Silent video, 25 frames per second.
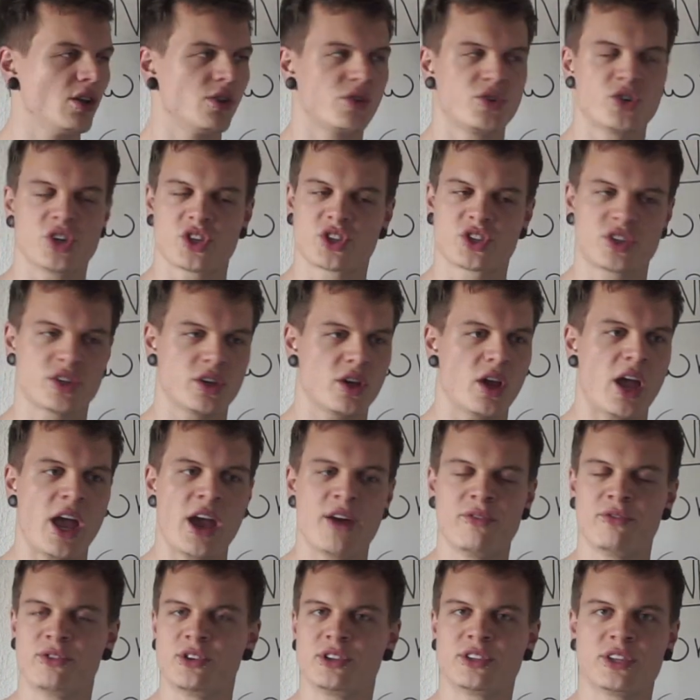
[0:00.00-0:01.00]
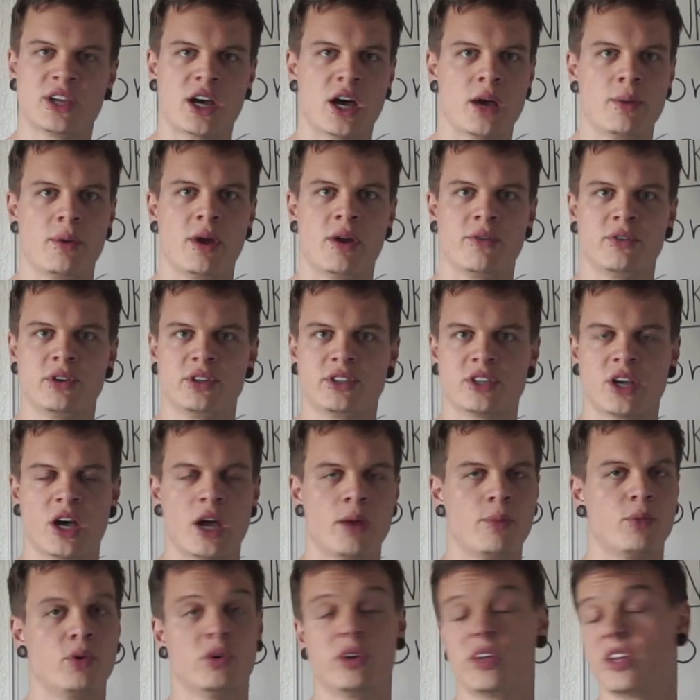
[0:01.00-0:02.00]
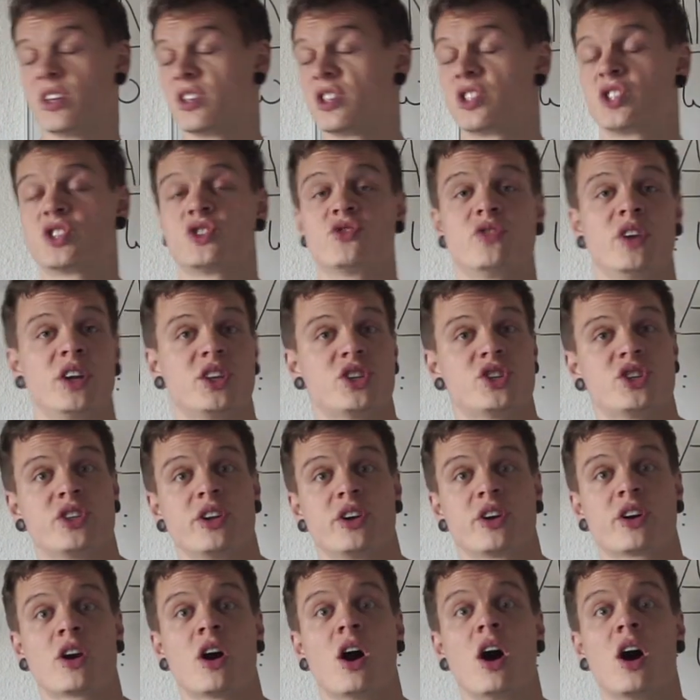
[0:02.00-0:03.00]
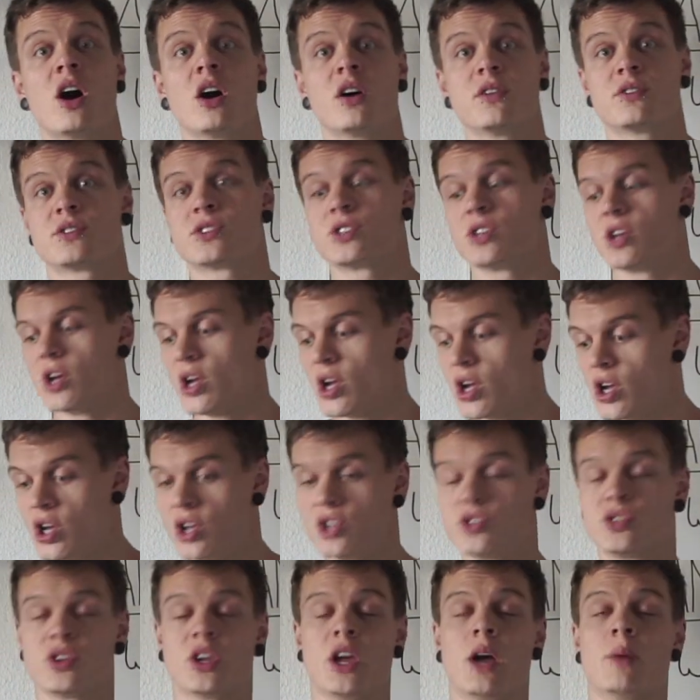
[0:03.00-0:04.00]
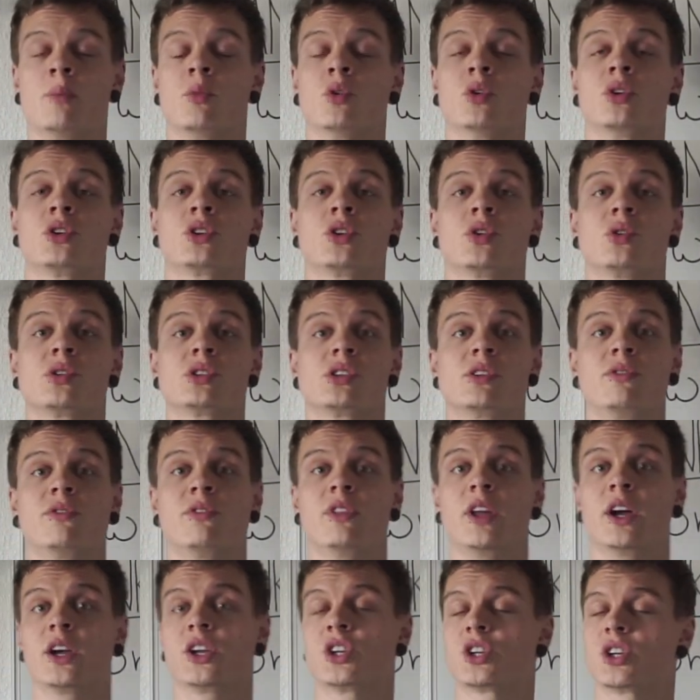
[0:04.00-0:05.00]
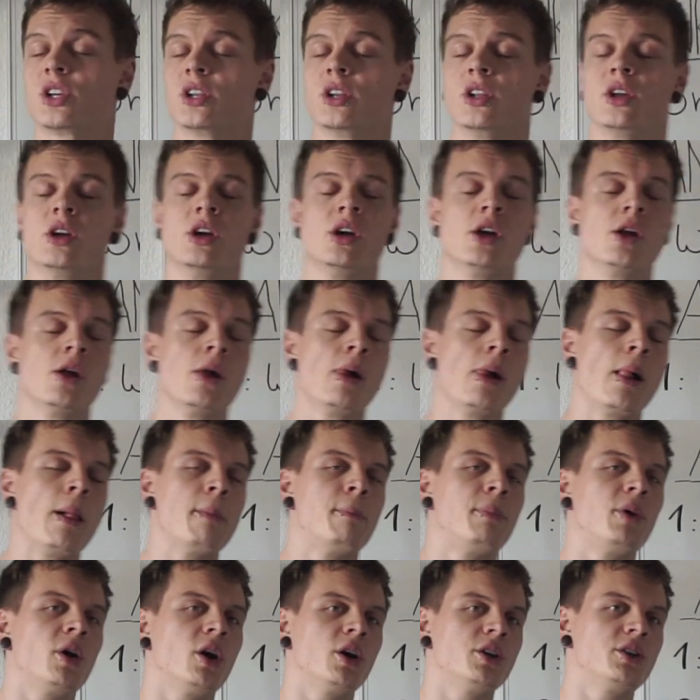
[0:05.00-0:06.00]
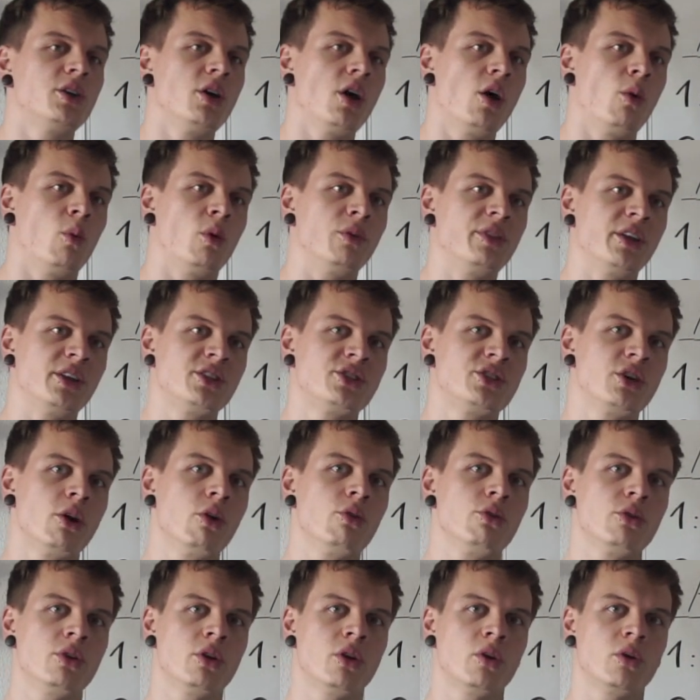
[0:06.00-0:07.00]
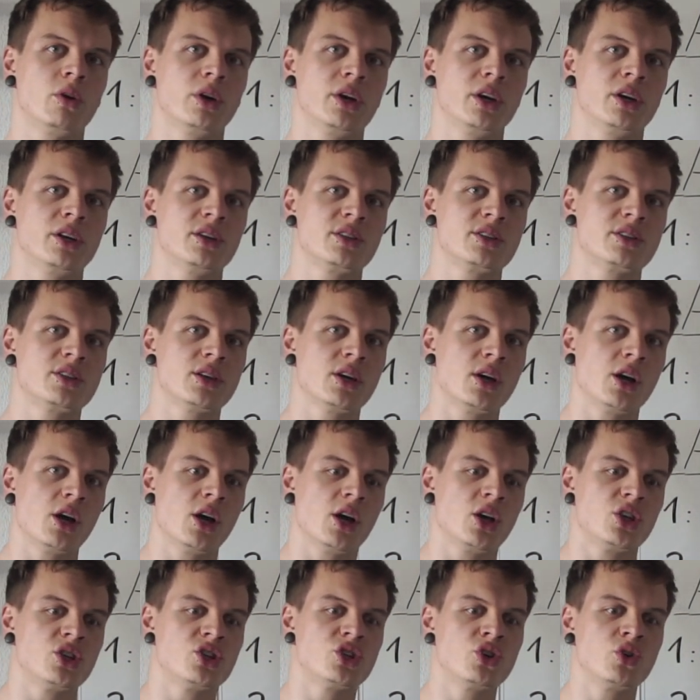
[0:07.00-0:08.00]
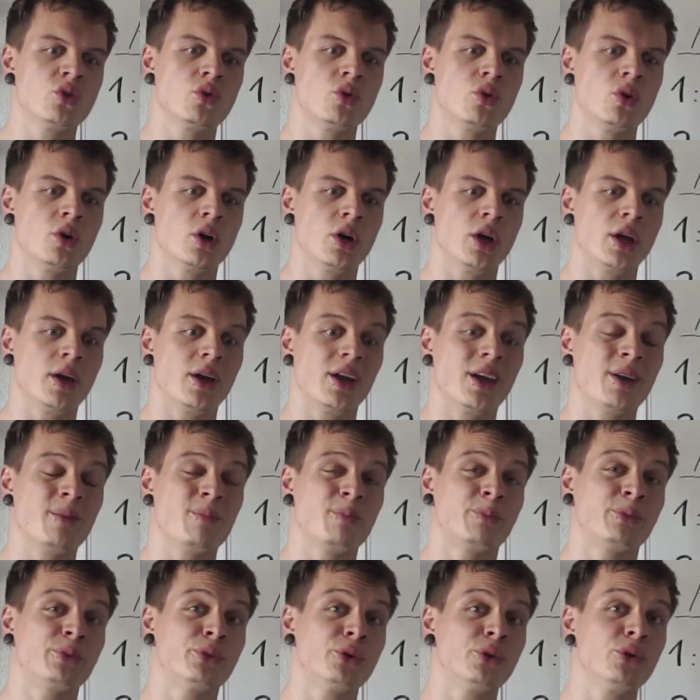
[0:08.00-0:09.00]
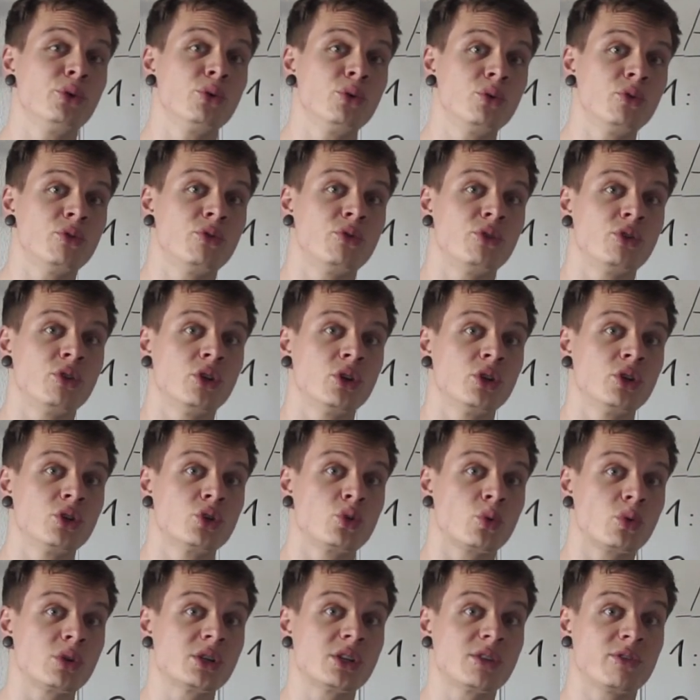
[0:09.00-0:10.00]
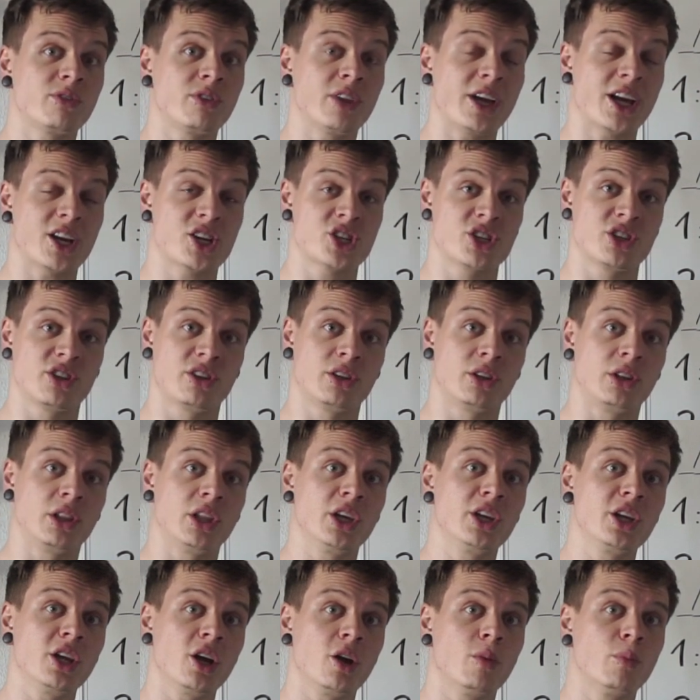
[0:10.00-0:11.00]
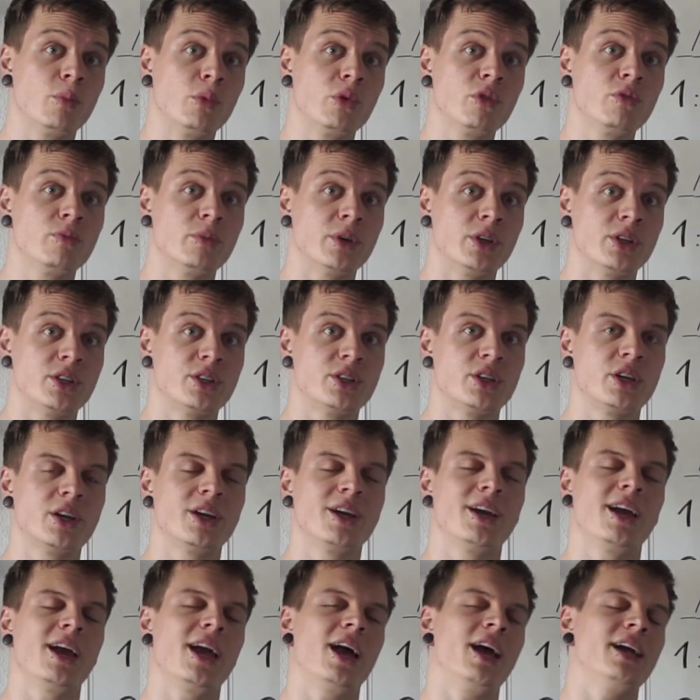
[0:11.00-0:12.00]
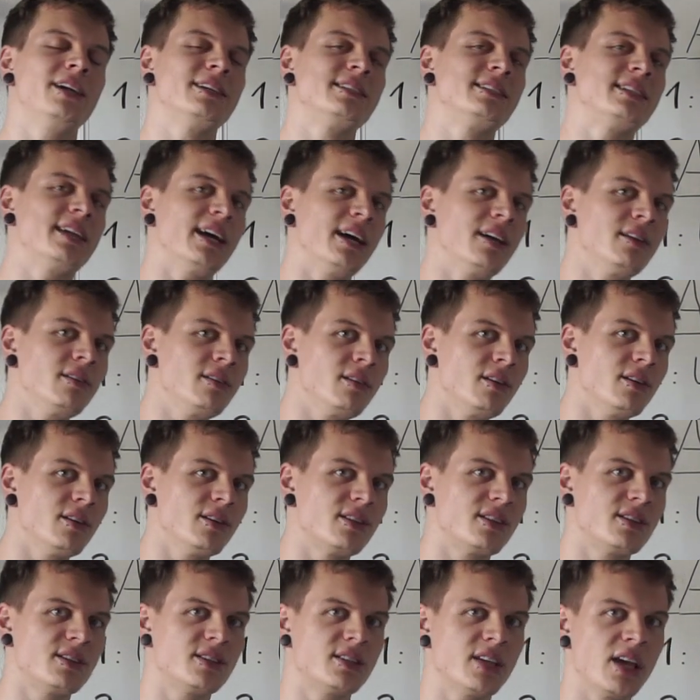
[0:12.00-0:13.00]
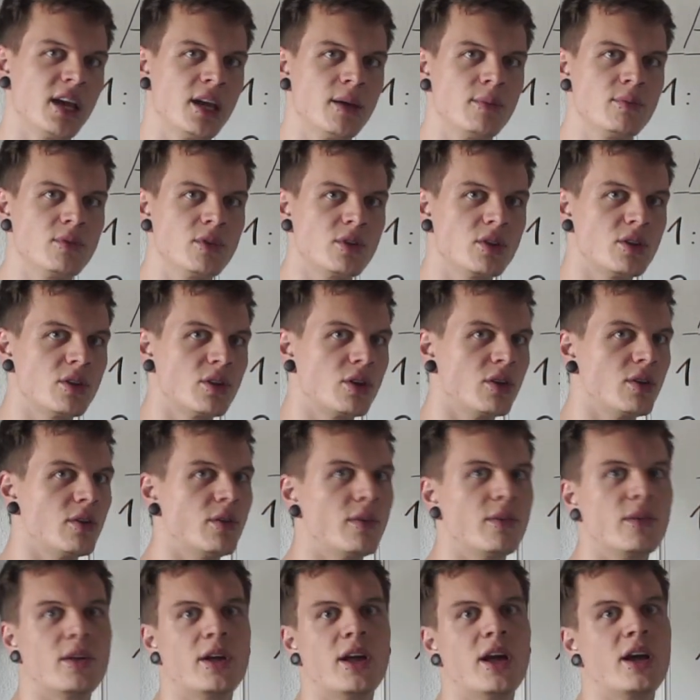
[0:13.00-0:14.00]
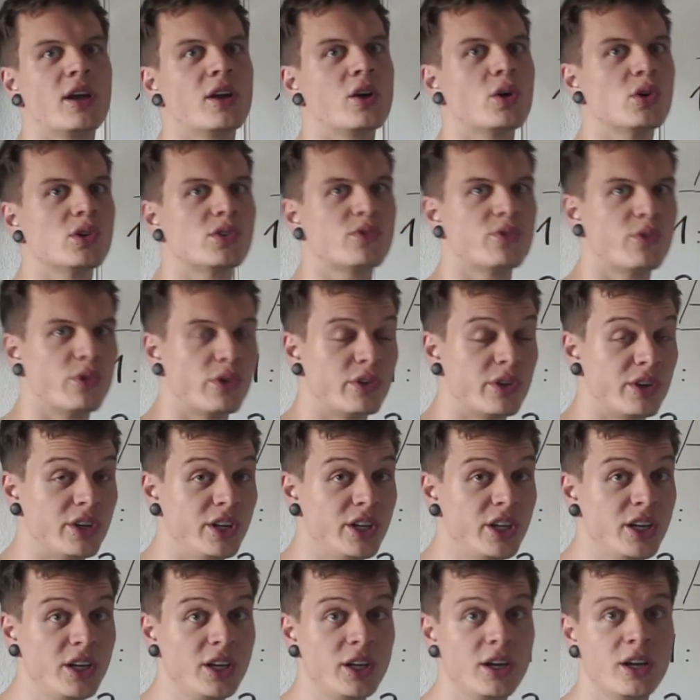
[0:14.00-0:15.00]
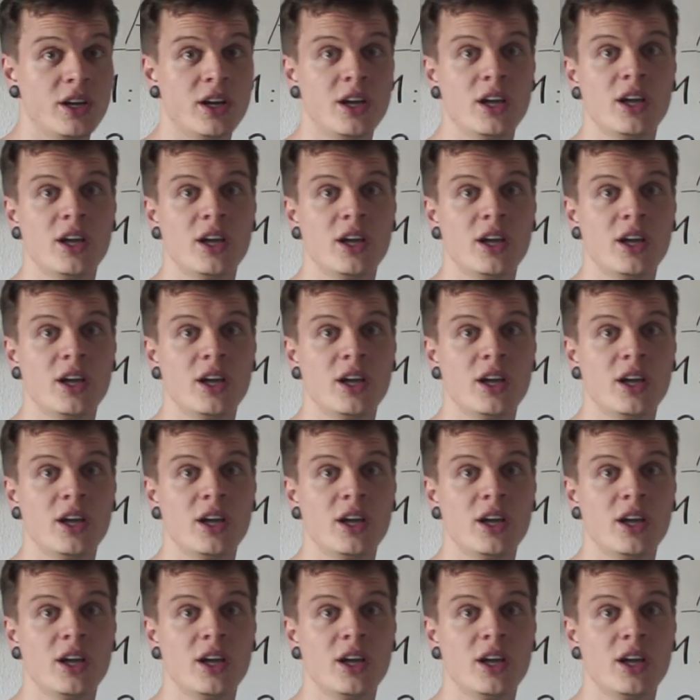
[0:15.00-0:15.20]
Just every time, or they stretch their calves to get more dorsiflexion. But what they don't know is to improve dorsiflexion, the linear movement, again, same goes for the knee.